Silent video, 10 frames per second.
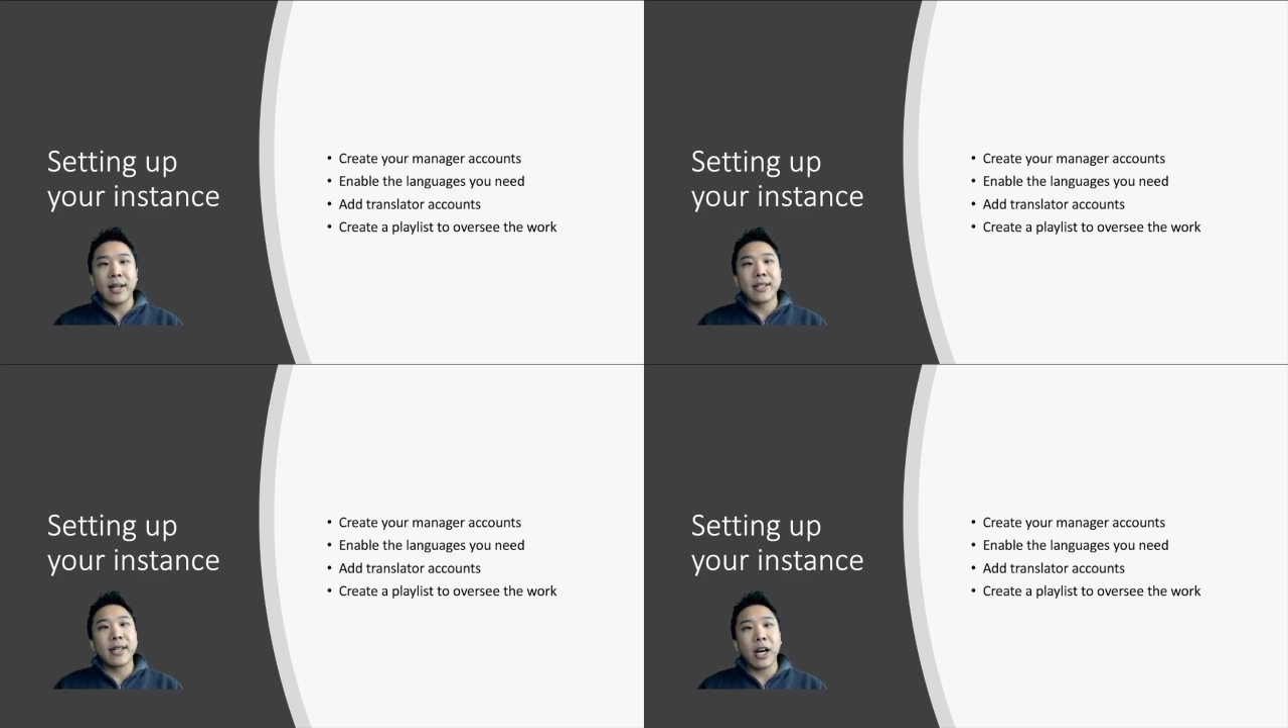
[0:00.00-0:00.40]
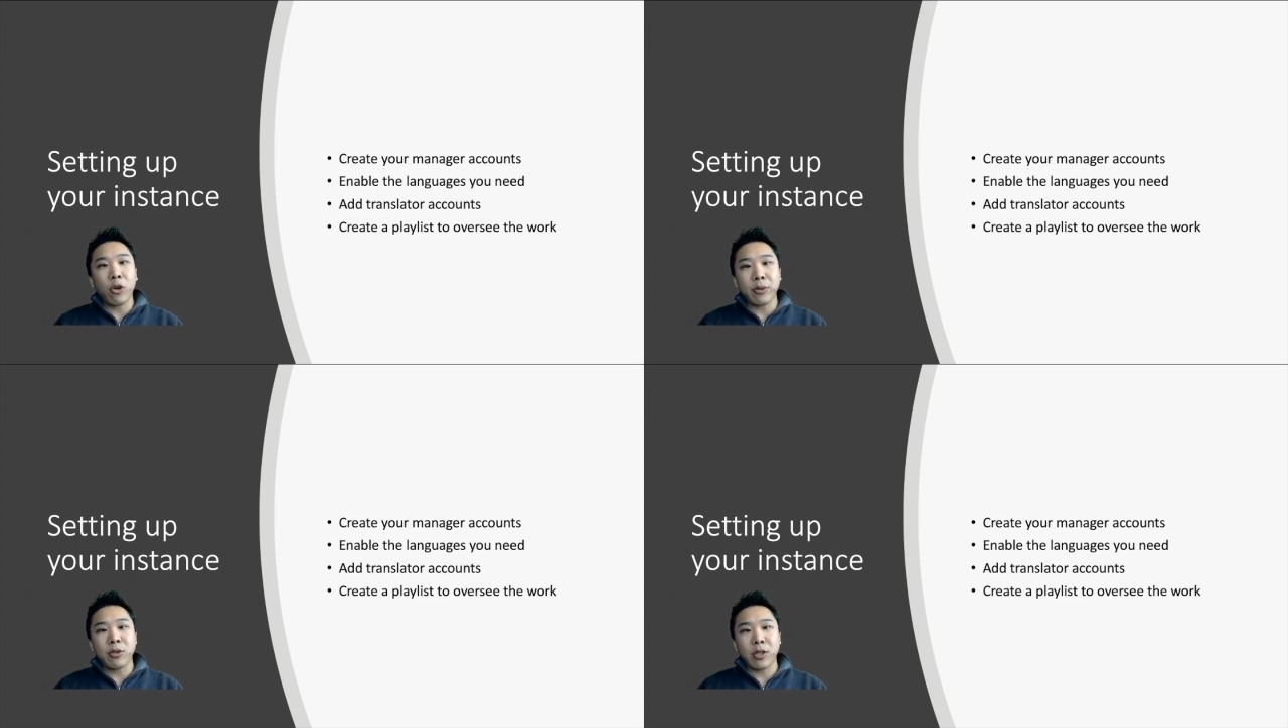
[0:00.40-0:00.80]
to
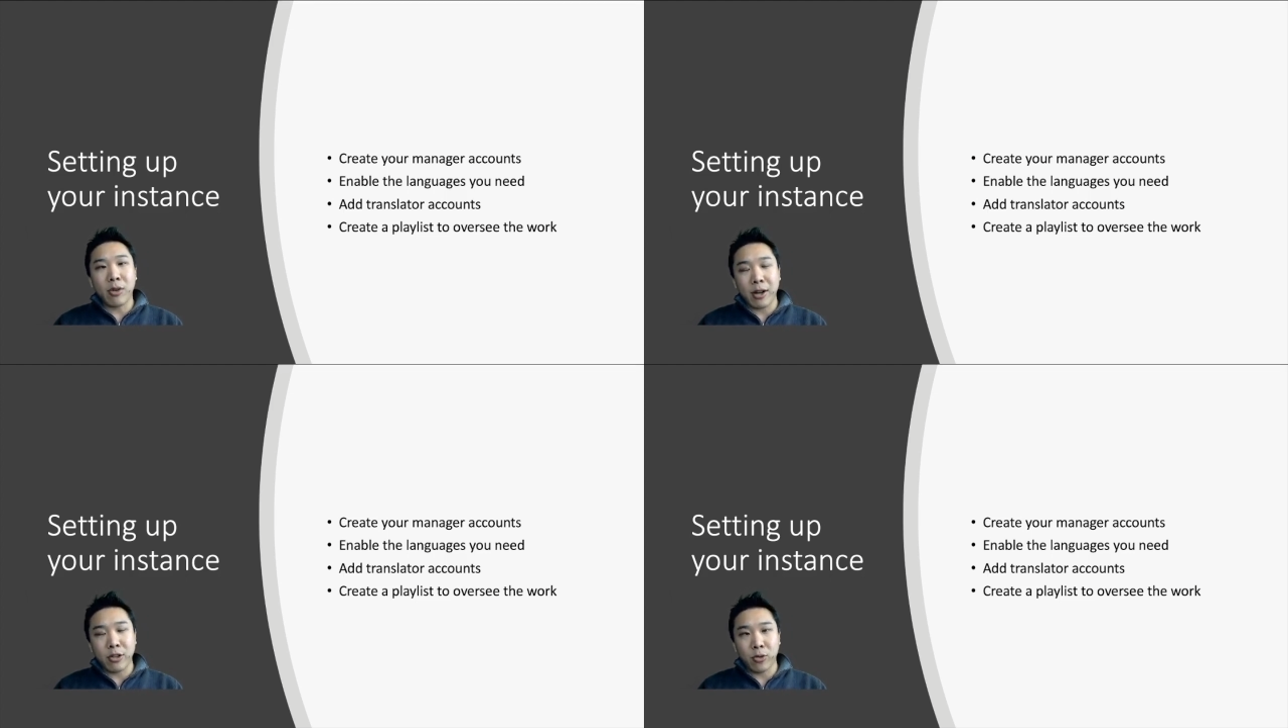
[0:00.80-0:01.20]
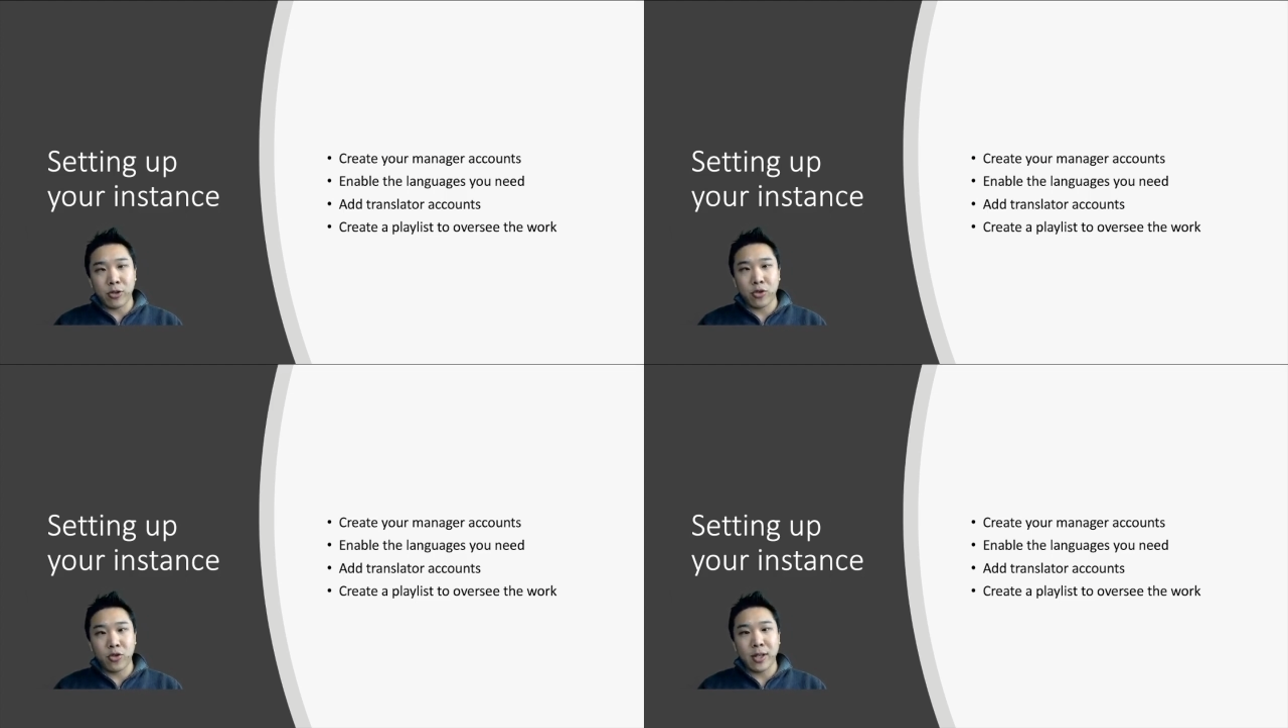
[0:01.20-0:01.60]
help you to crowdsource
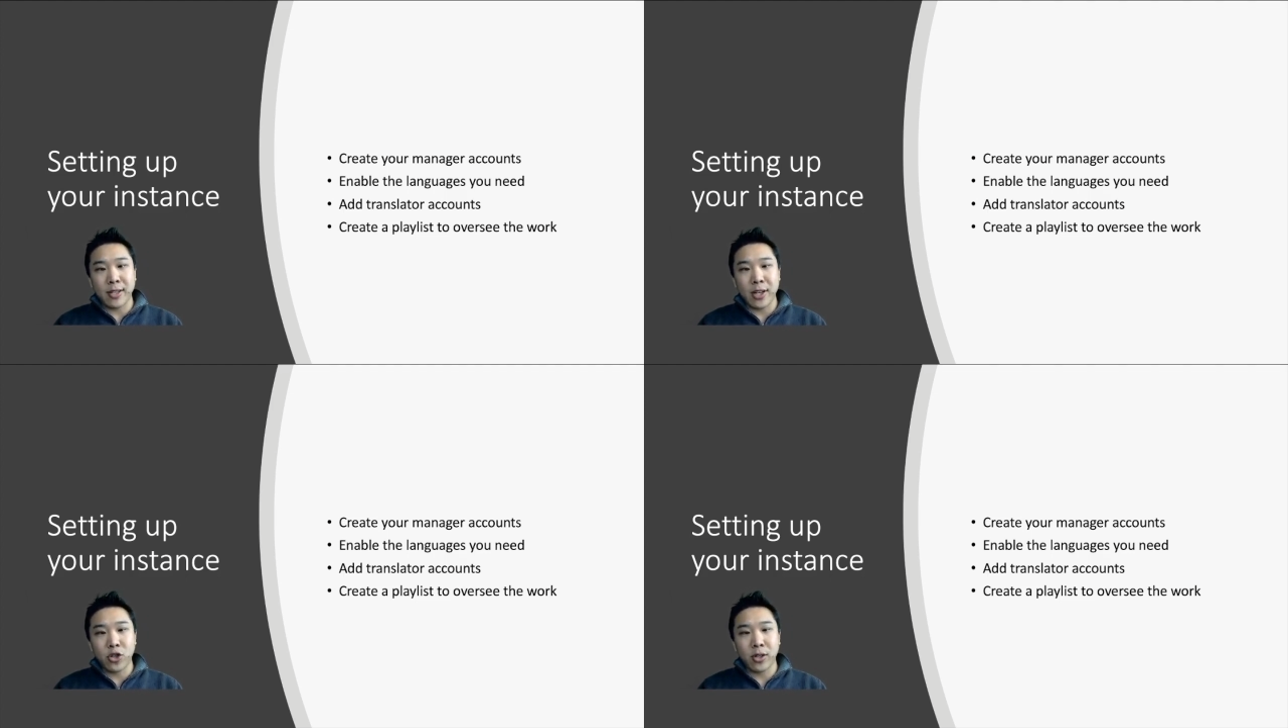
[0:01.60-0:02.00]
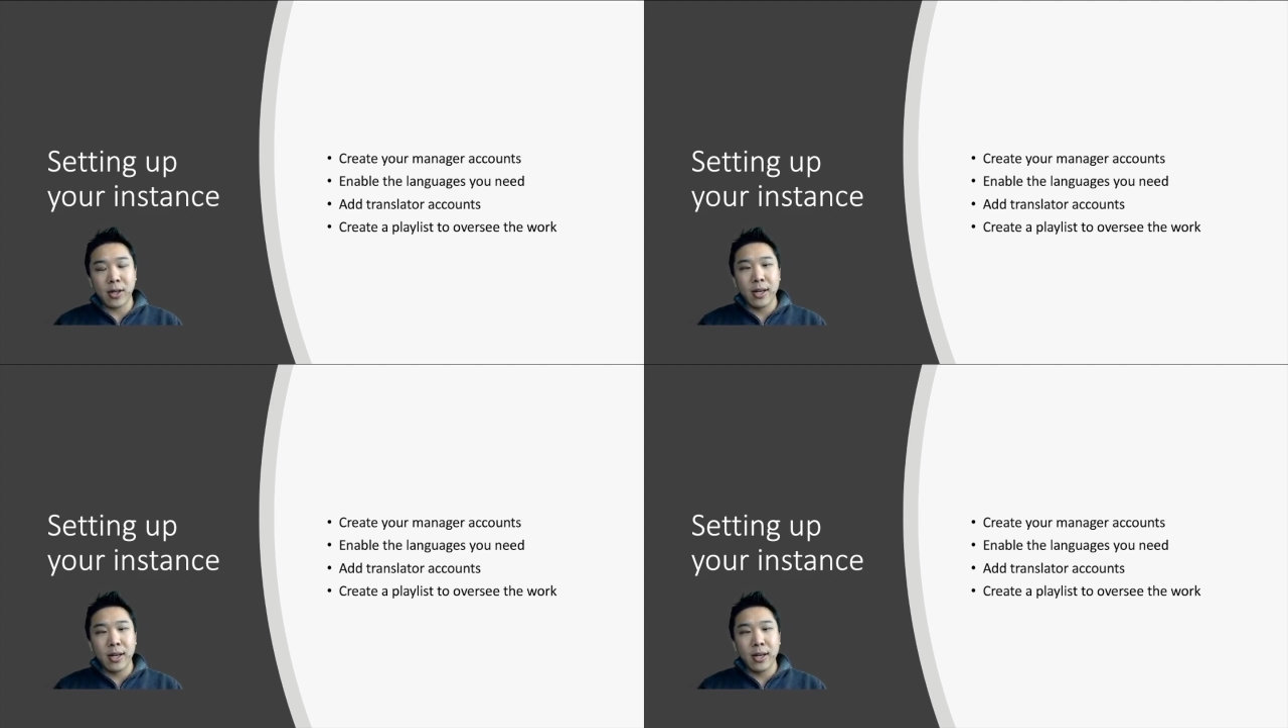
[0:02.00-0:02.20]
your translation.